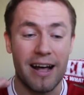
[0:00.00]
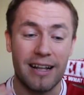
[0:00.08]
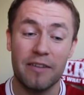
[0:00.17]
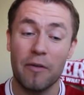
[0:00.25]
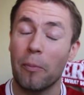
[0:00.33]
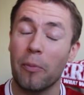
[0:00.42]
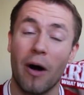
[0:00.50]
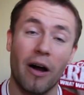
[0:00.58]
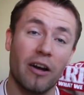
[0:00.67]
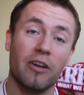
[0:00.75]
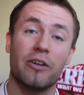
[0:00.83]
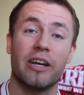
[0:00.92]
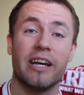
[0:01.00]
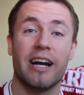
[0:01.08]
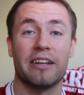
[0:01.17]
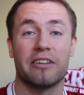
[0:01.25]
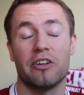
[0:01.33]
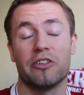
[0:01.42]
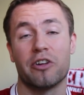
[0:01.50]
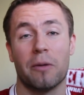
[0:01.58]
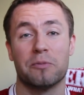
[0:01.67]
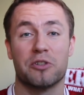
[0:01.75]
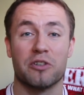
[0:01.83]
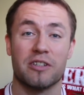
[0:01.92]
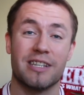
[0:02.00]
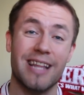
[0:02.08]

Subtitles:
Liverpool are looking at other options.